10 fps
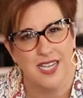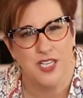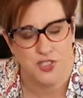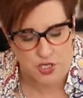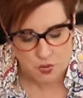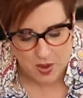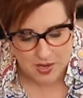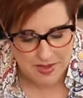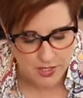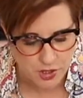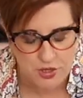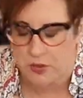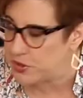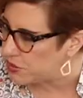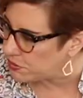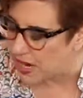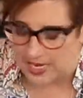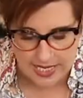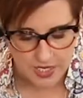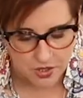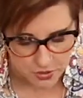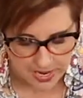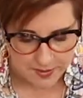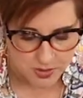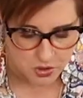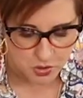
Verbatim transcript: So you want to make sure that when you're writing, you're grabbing those